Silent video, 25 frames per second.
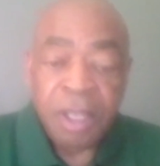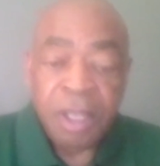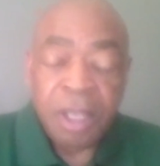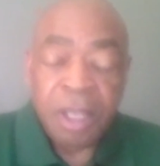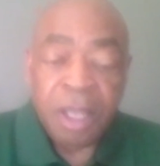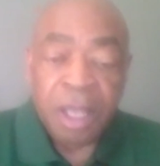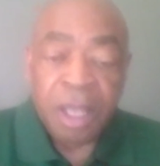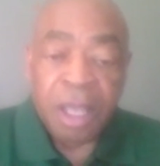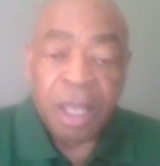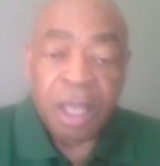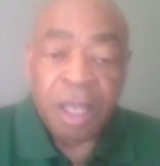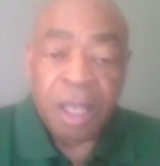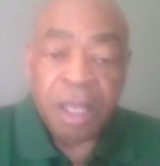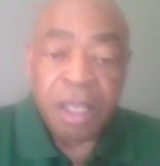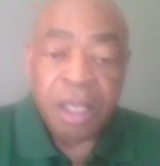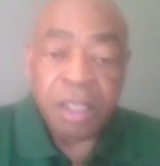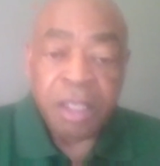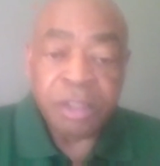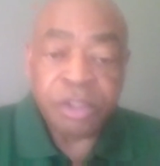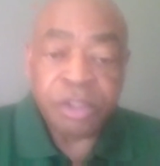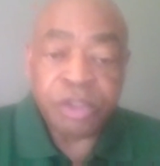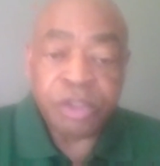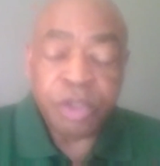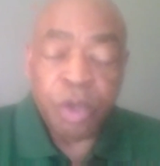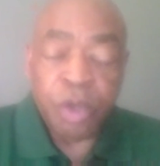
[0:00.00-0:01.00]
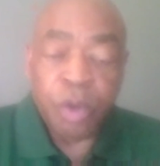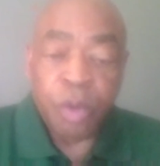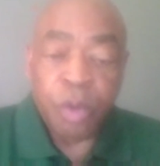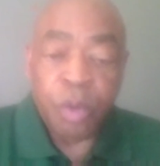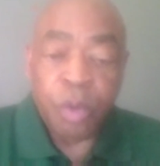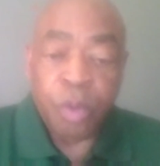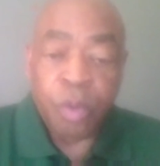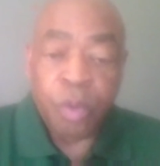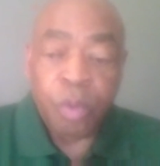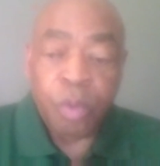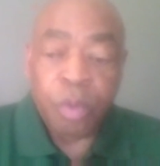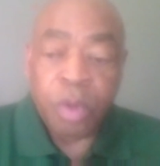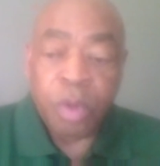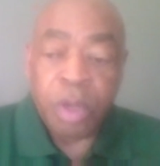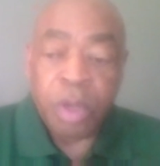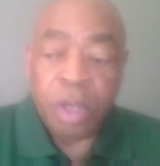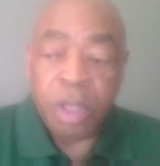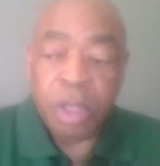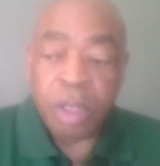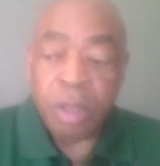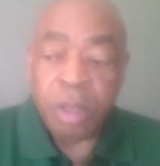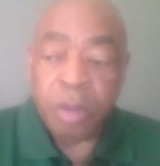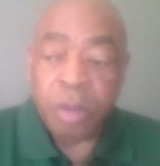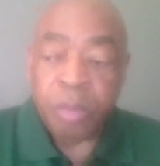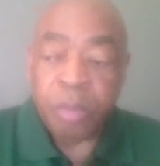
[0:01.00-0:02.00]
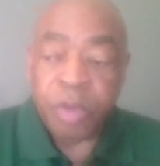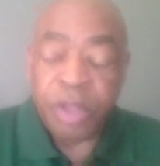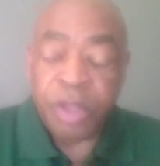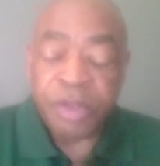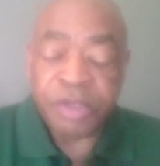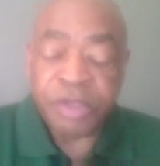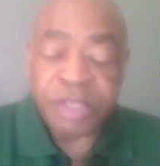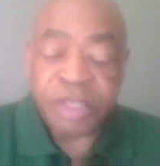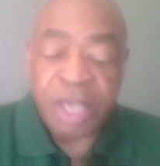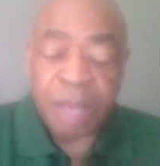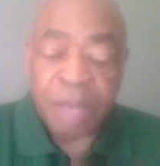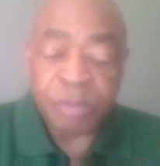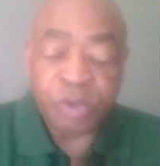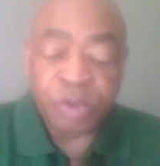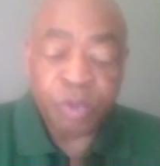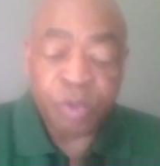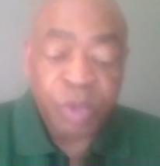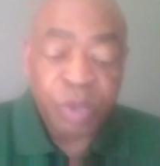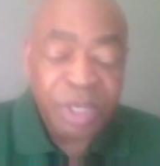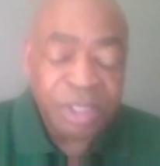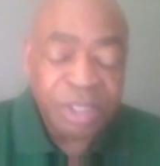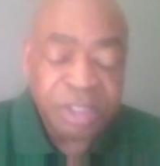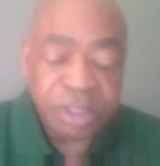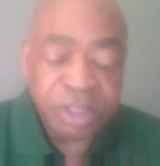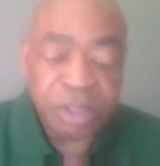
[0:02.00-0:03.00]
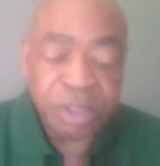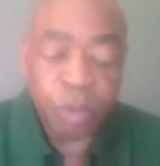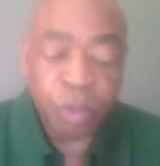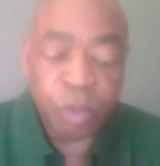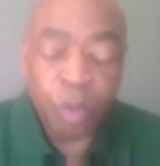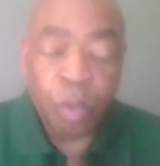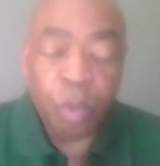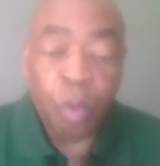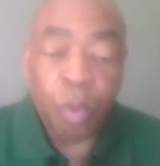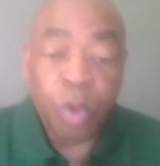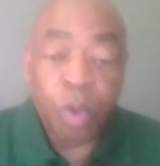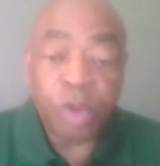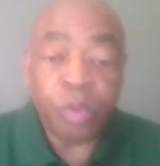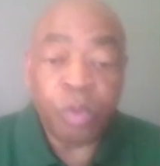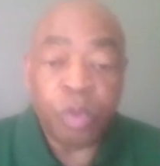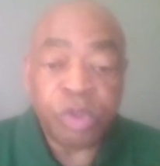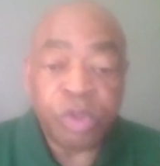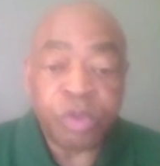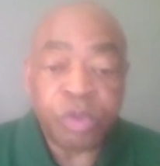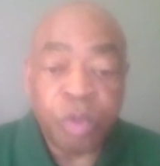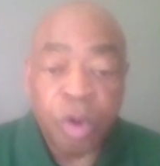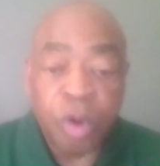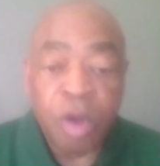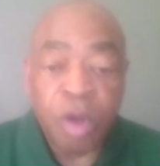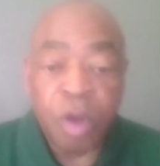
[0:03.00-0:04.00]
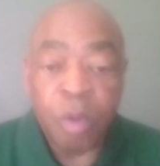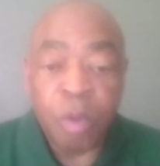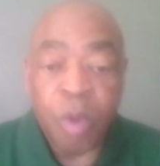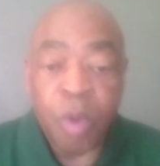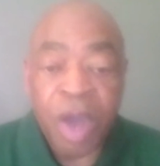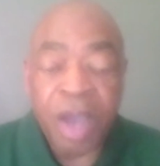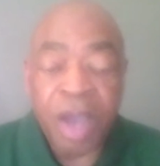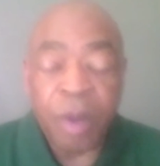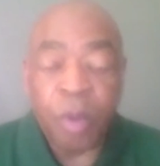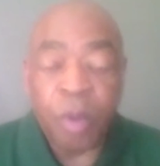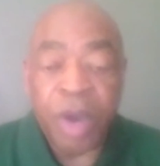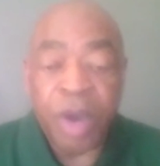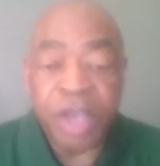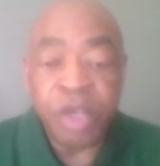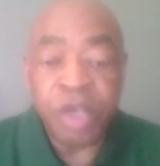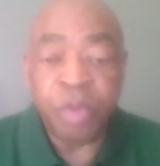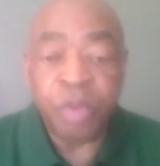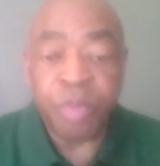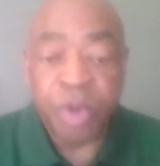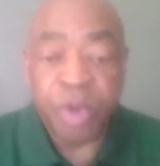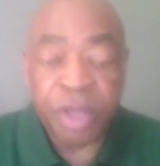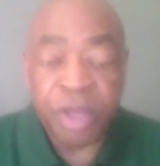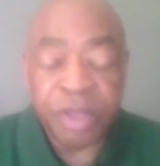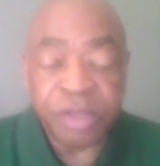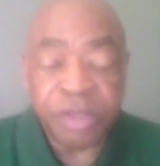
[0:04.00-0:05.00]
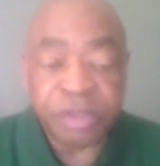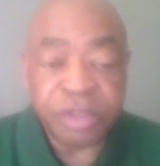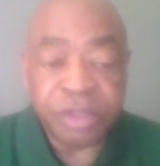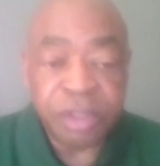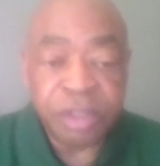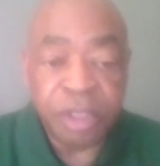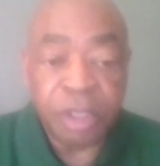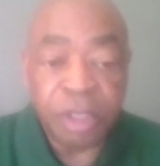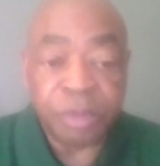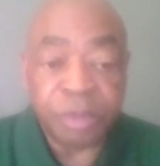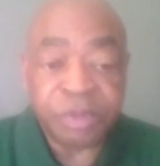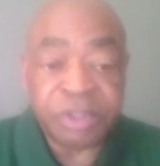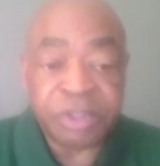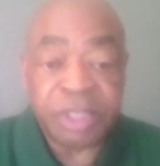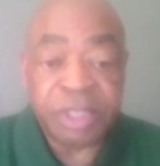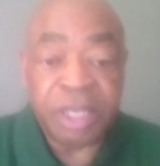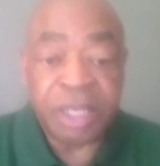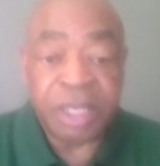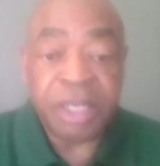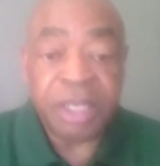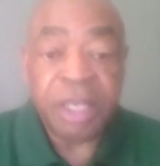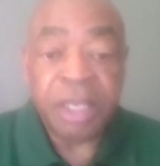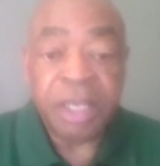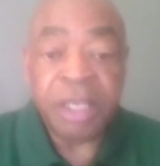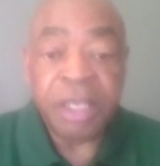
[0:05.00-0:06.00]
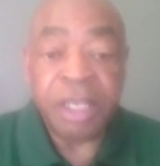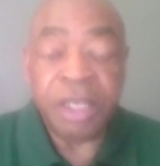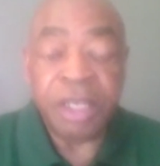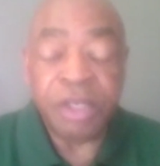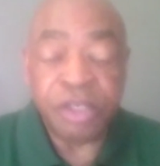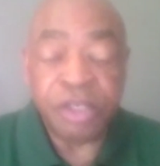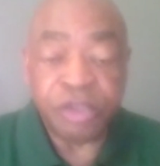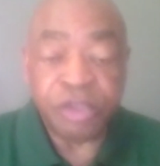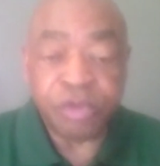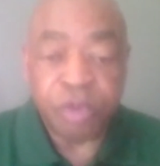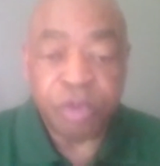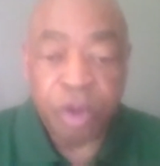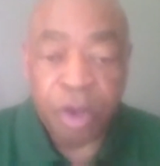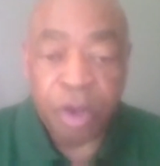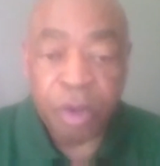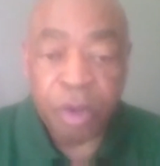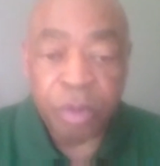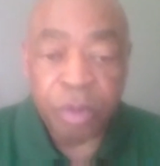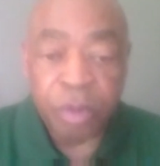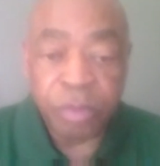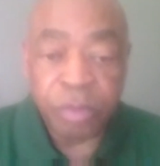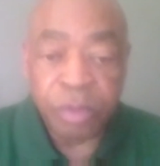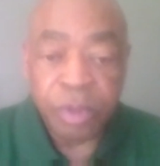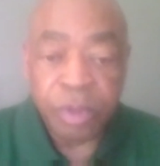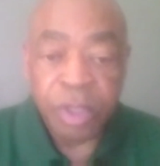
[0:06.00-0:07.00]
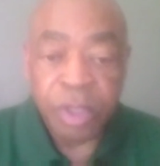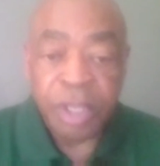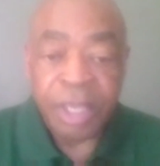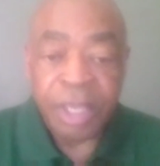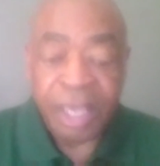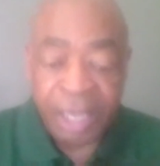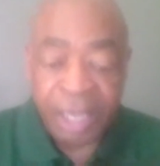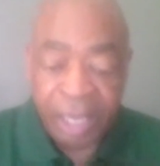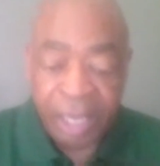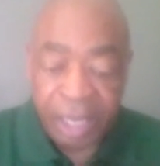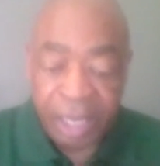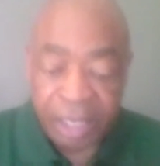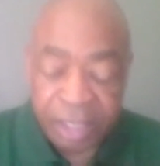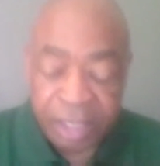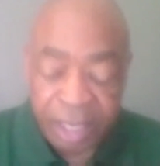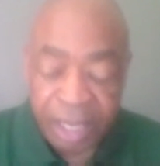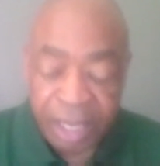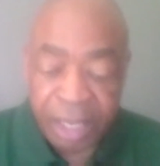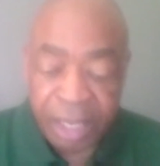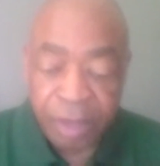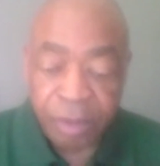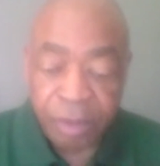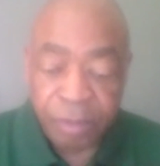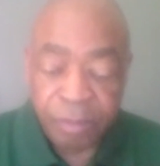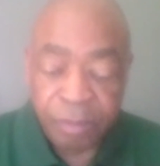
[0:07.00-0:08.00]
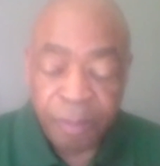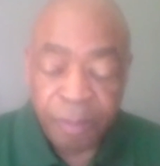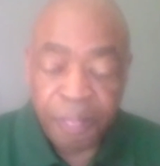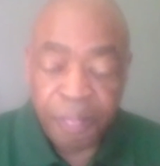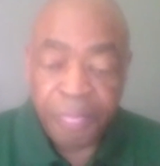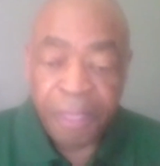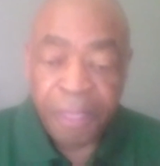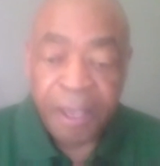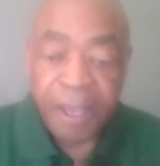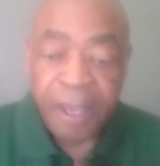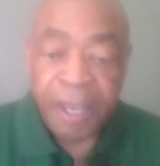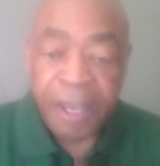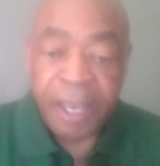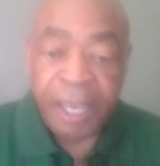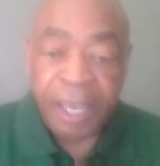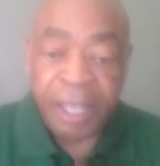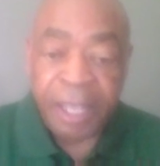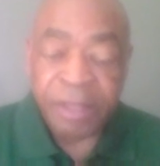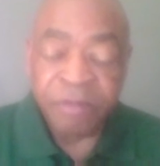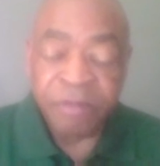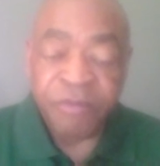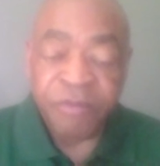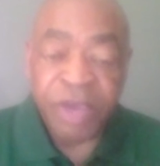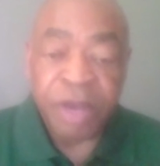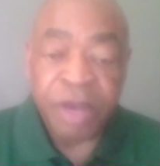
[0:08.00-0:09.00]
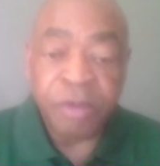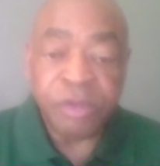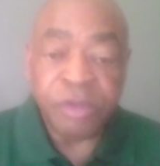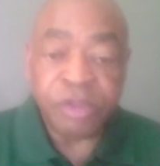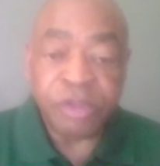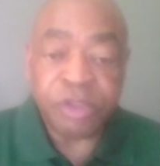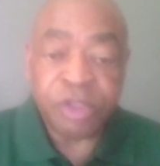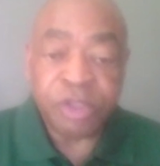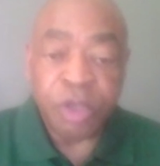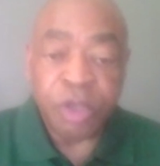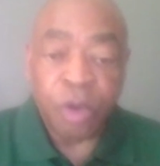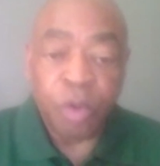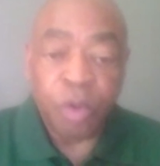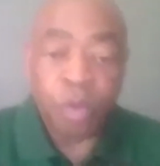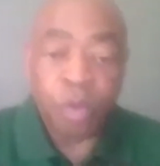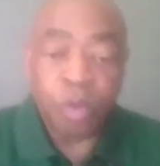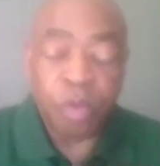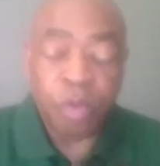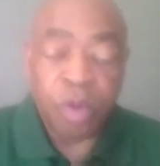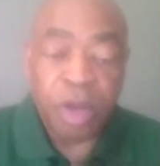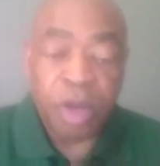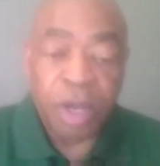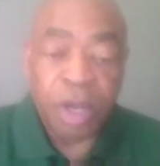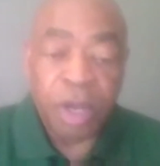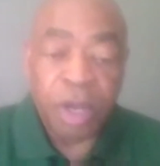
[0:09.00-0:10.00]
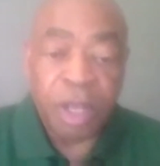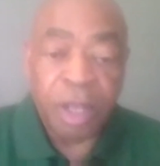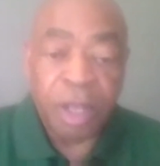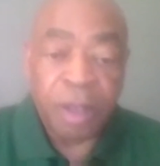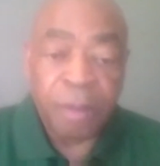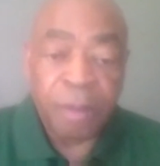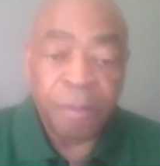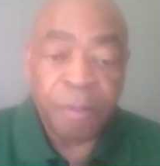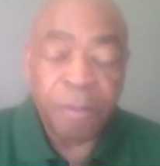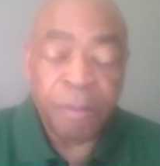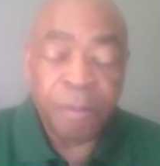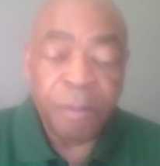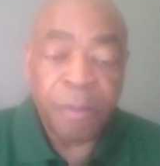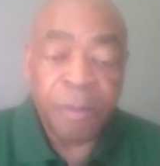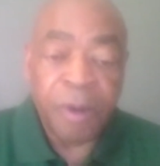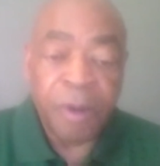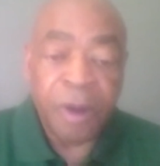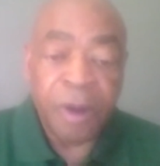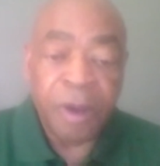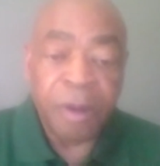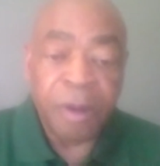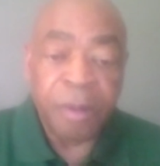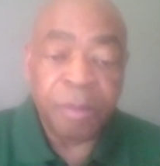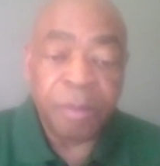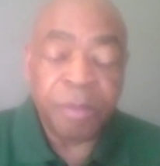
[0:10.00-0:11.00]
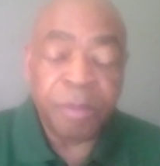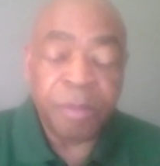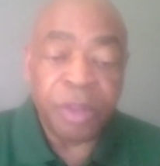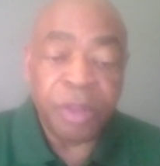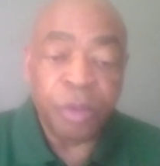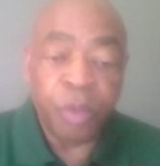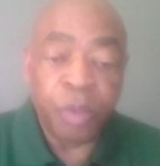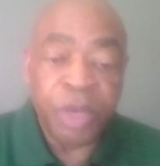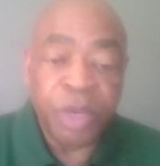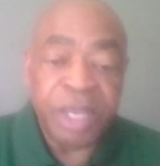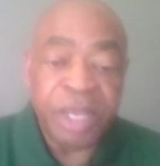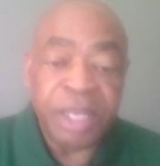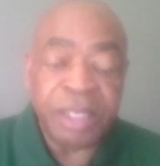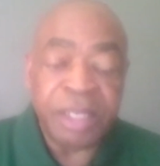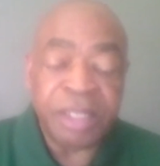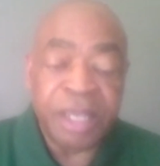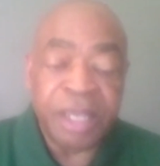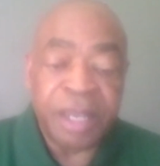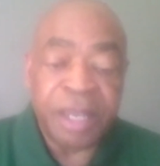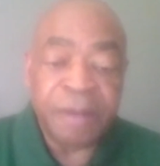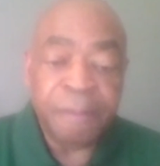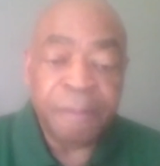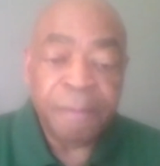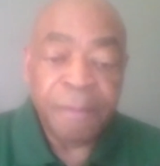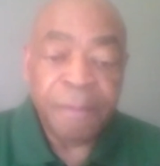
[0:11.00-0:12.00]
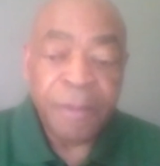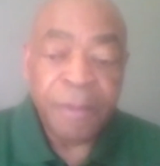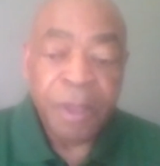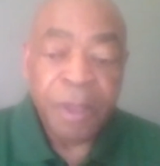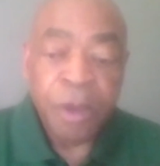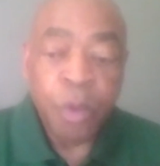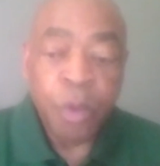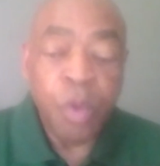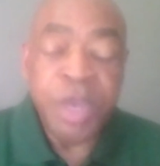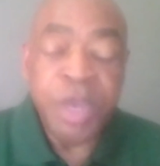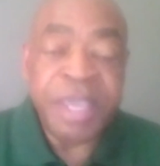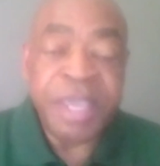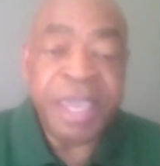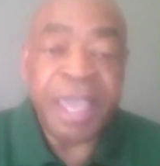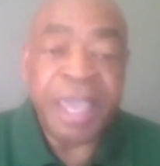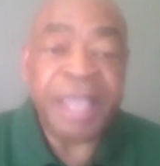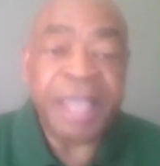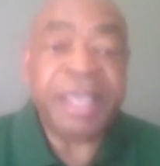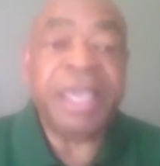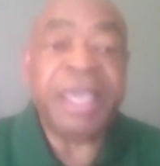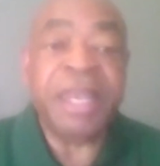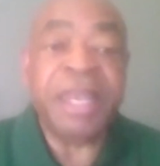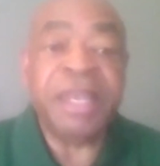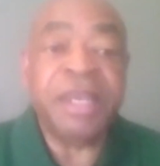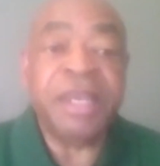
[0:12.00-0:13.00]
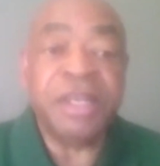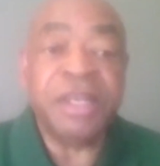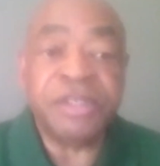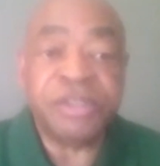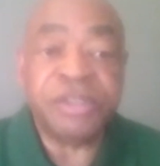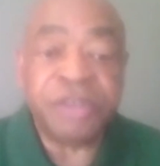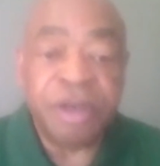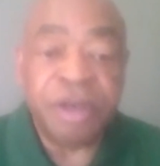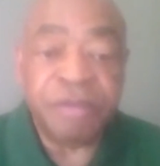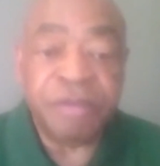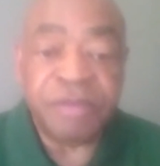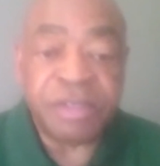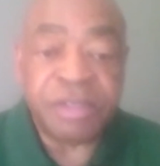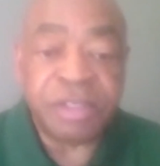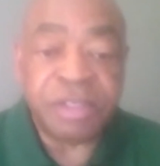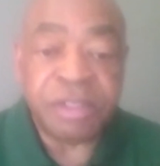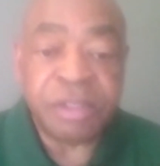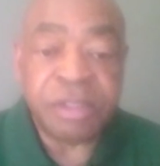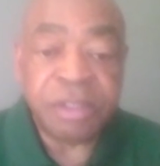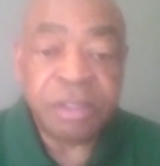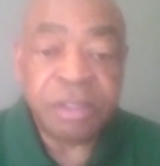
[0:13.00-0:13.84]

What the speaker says: And so Brother Thomas Wynn says, what's wrong? Why you brothers upset and distraught? Head down. And the veterans told Brother Wynn that we can't get any services.